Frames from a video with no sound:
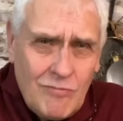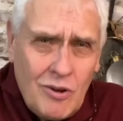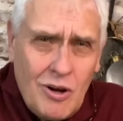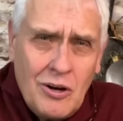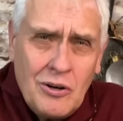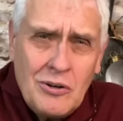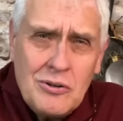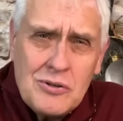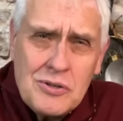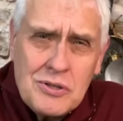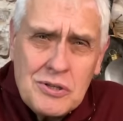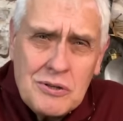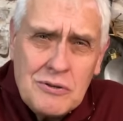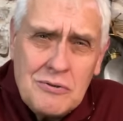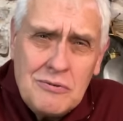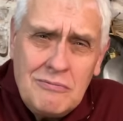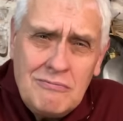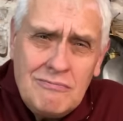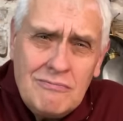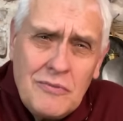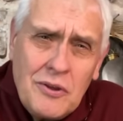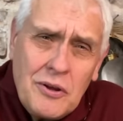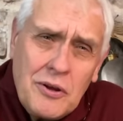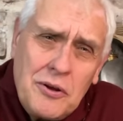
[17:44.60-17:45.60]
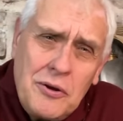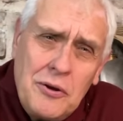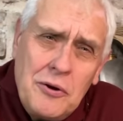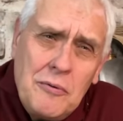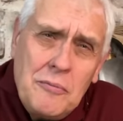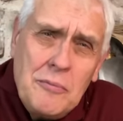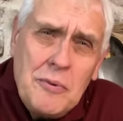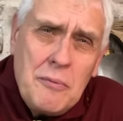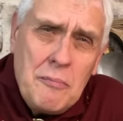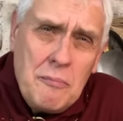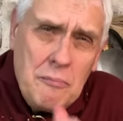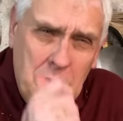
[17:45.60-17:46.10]
onto the
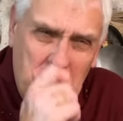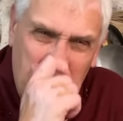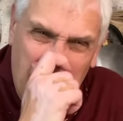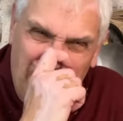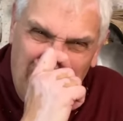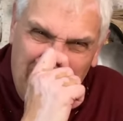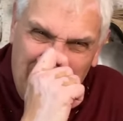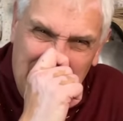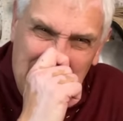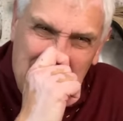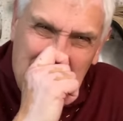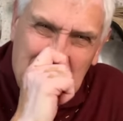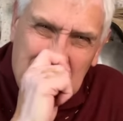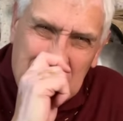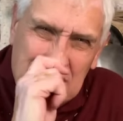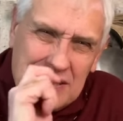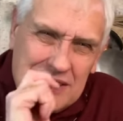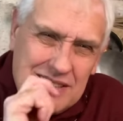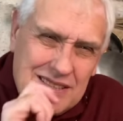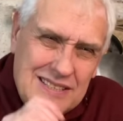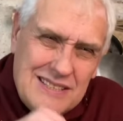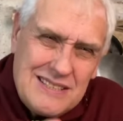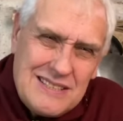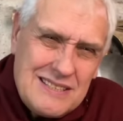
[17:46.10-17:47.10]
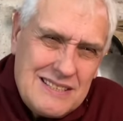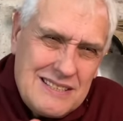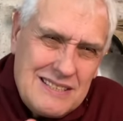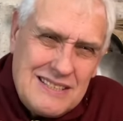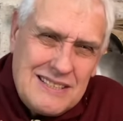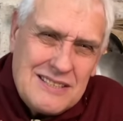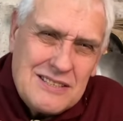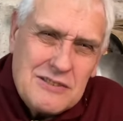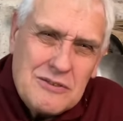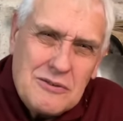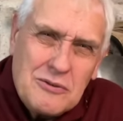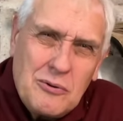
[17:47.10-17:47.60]
human being, which this
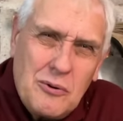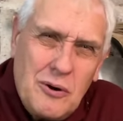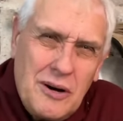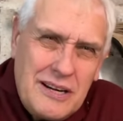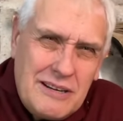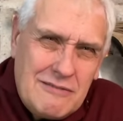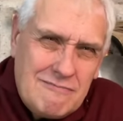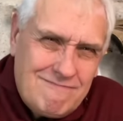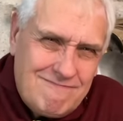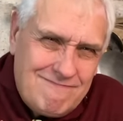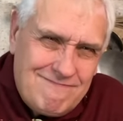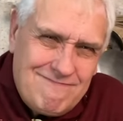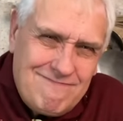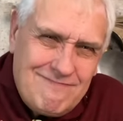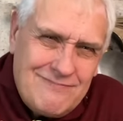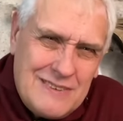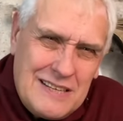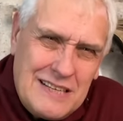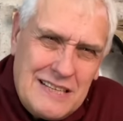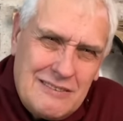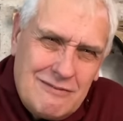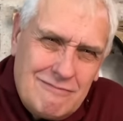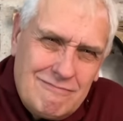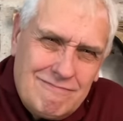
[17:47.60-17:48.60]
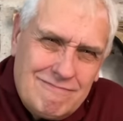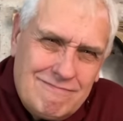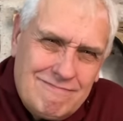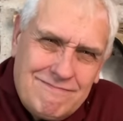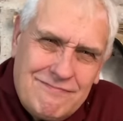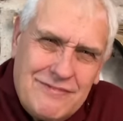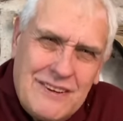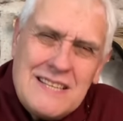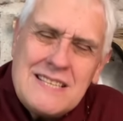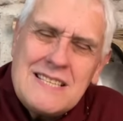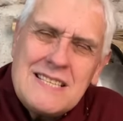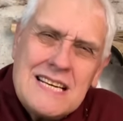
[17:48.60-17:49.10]
is quite
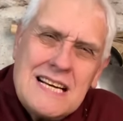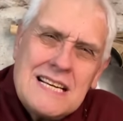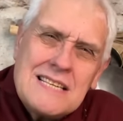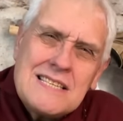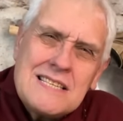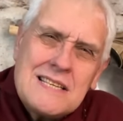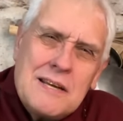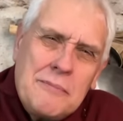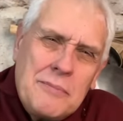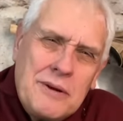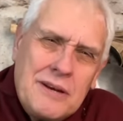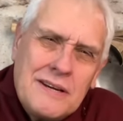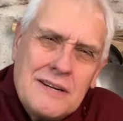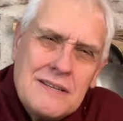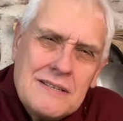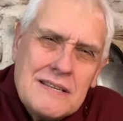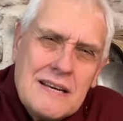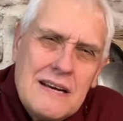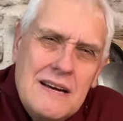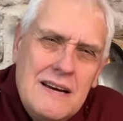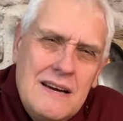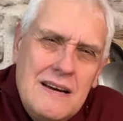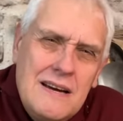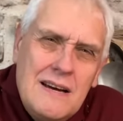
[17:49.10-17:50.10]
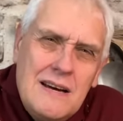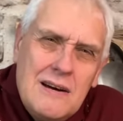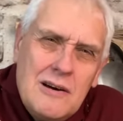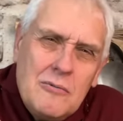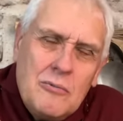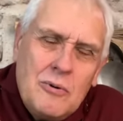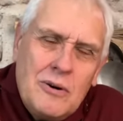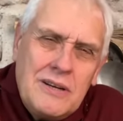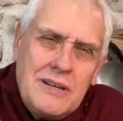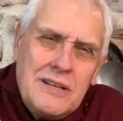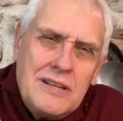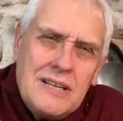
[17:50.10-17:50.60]
fantastic because
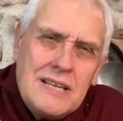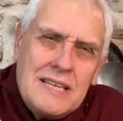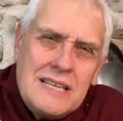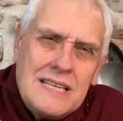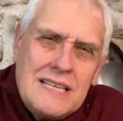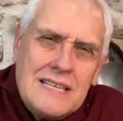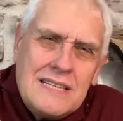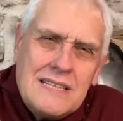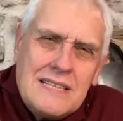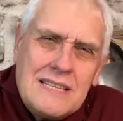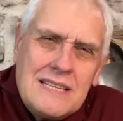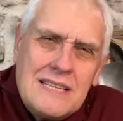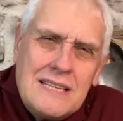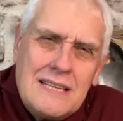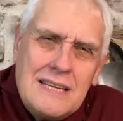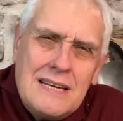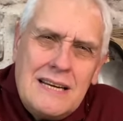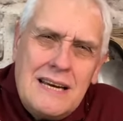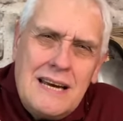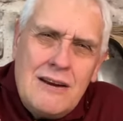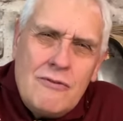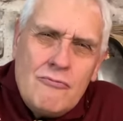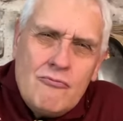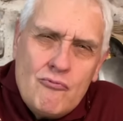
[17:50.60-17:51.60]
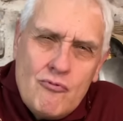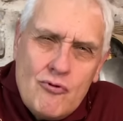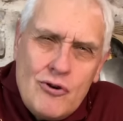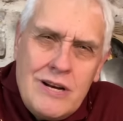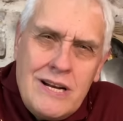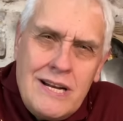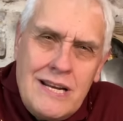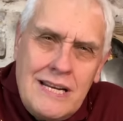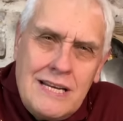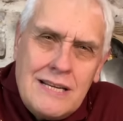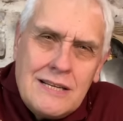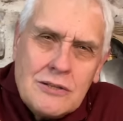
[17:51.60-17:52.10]
one of the things he
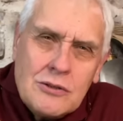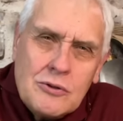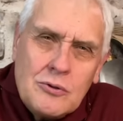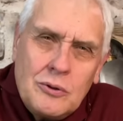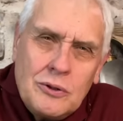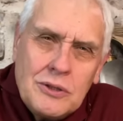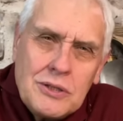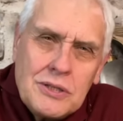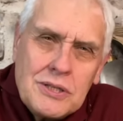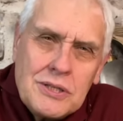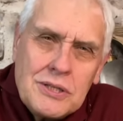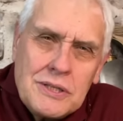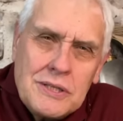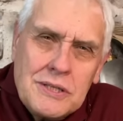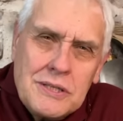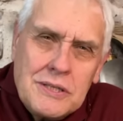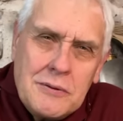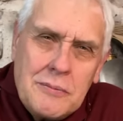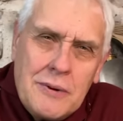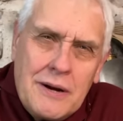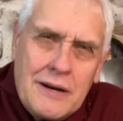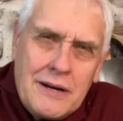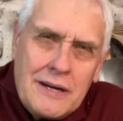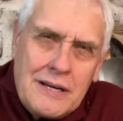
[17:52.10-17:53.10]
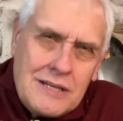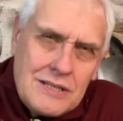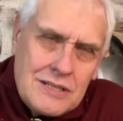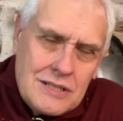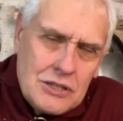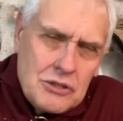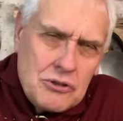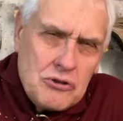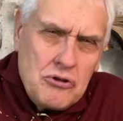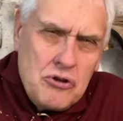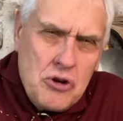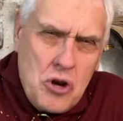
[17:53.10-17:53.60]
really is quite stern about, he
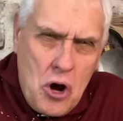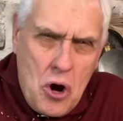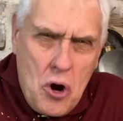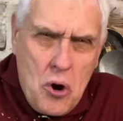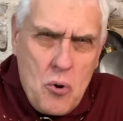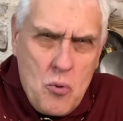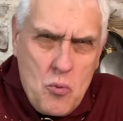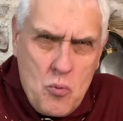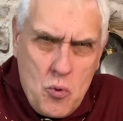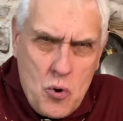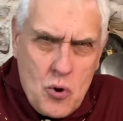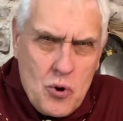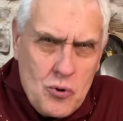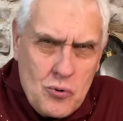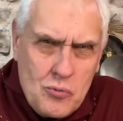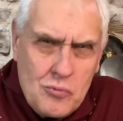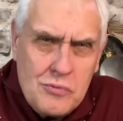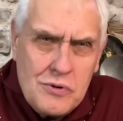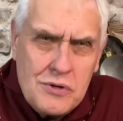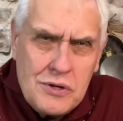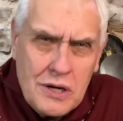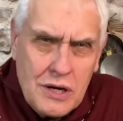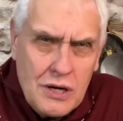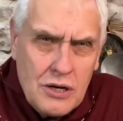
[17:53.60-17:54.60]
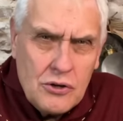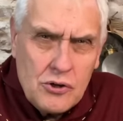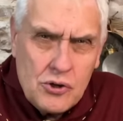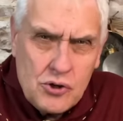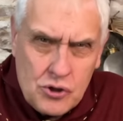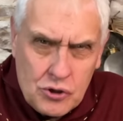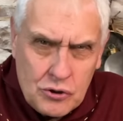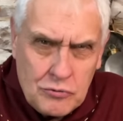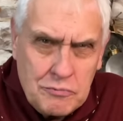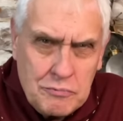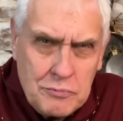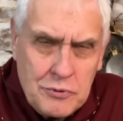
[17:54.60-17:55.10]
says, no wound
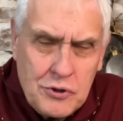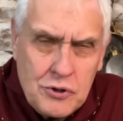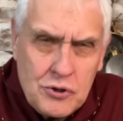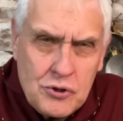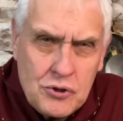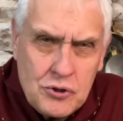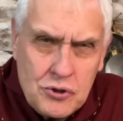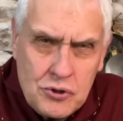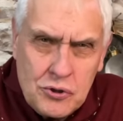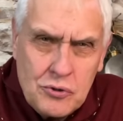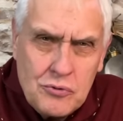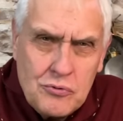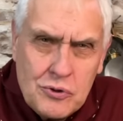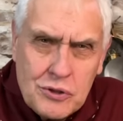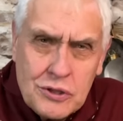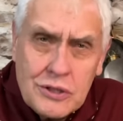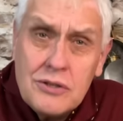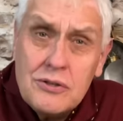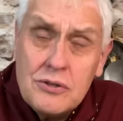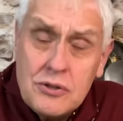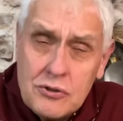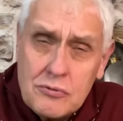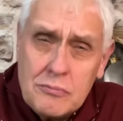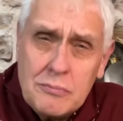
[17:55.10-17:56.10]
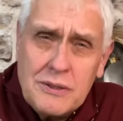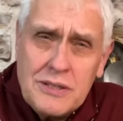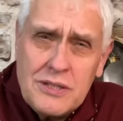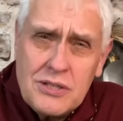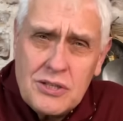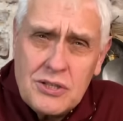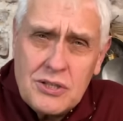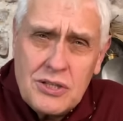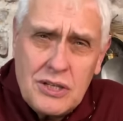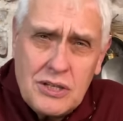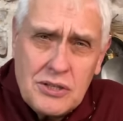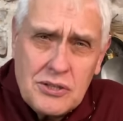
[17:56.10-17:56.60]
should be
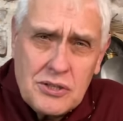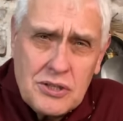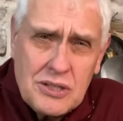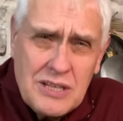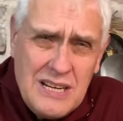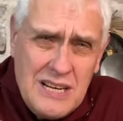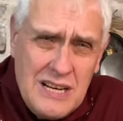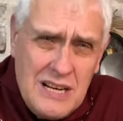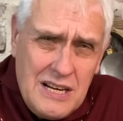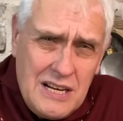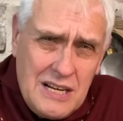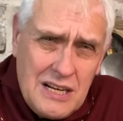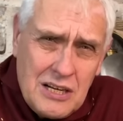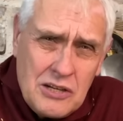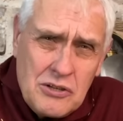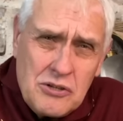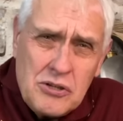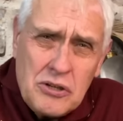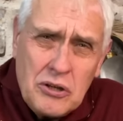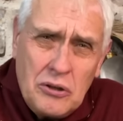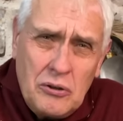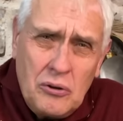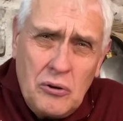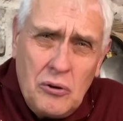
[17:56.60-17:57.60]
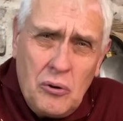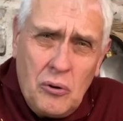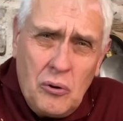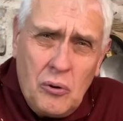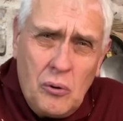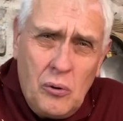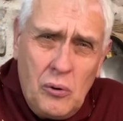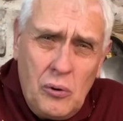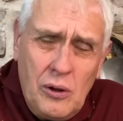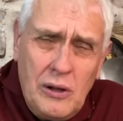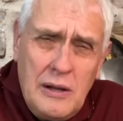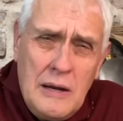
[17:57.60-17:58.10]
stitched until
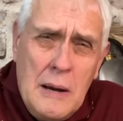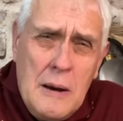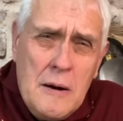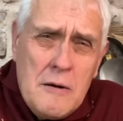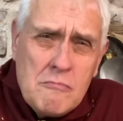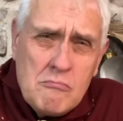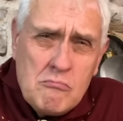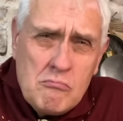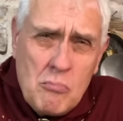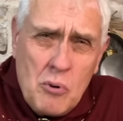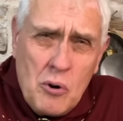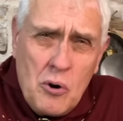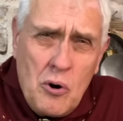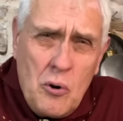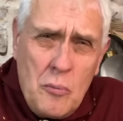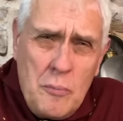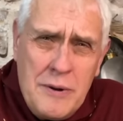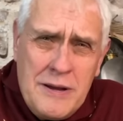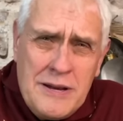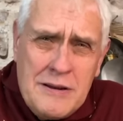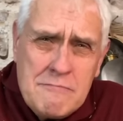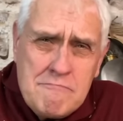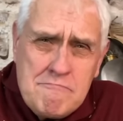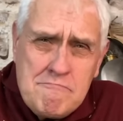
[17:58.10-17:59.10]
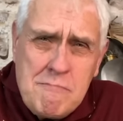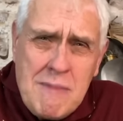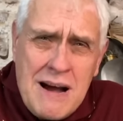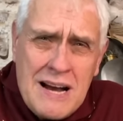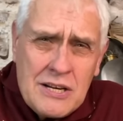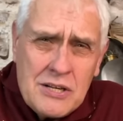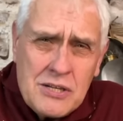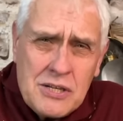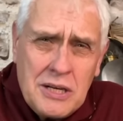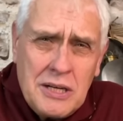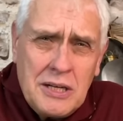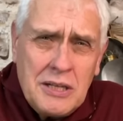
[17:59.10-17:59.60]
all morbid
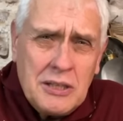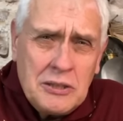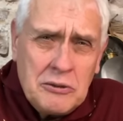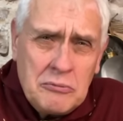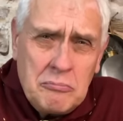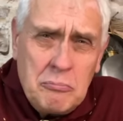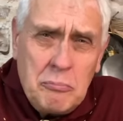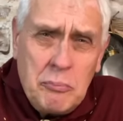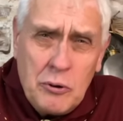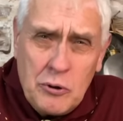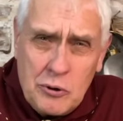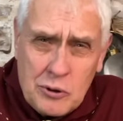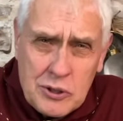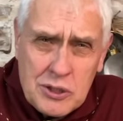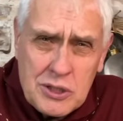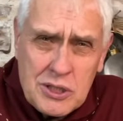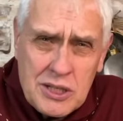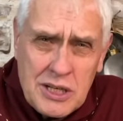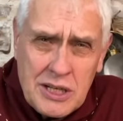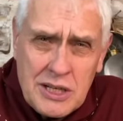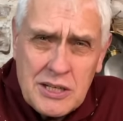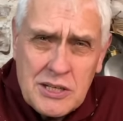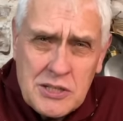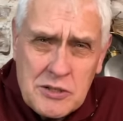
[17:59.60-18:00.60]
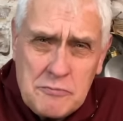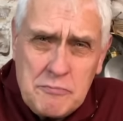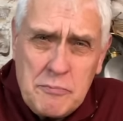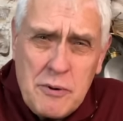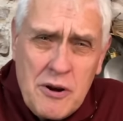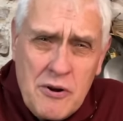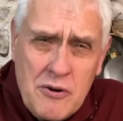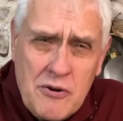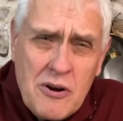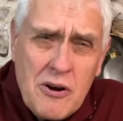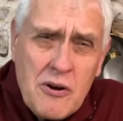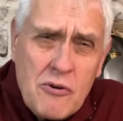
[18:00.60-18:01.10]
matter and pus has been